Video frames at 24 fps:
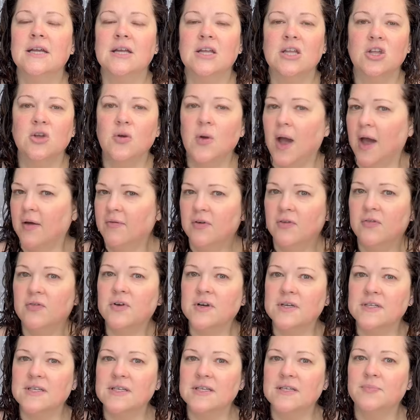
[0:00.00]
you have a
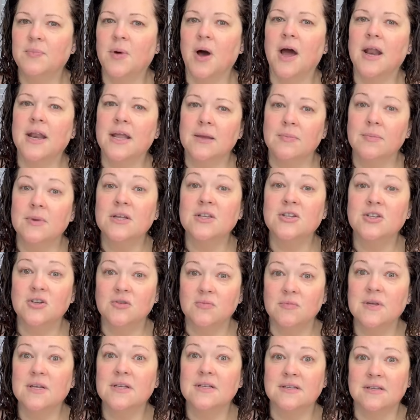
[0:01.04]
frizzy spot, it means you
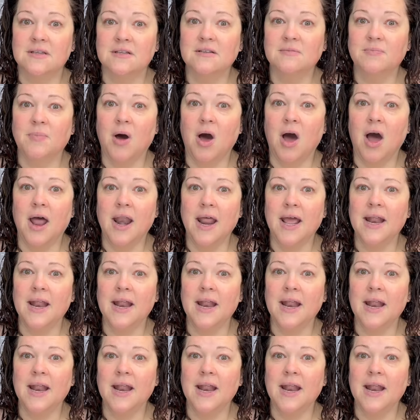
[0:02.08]
missed a spot.